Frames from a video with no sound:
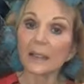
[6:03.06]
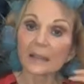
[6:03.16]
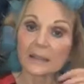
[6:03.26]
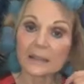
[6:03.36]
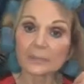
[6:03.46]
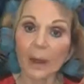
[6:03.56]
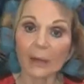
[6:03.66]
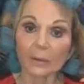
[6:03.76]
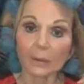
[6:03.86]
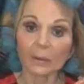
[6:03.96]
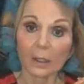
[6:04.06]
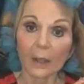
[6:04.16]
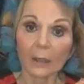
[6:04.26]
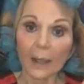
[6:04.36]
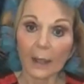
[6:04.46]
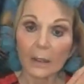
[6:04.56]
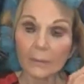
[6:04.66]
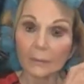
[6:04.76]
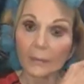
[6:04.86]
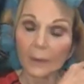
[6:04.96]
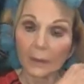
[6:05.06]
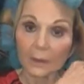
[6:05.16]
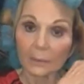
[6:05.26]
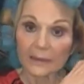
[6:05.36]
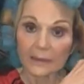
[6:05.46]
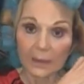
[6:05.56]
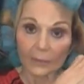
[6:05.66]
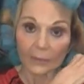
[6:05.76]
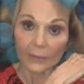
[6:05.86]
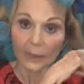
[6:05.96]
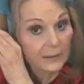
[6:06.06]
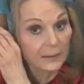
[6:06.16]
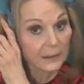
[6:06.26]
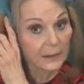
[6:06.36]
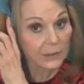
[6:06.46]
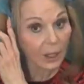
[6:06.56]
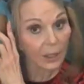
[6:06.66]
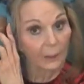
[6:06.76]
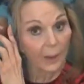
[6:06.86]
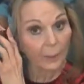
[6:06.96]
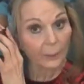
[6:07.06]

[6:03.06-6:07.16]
get the spiral, okay? Let's see. So let's talk about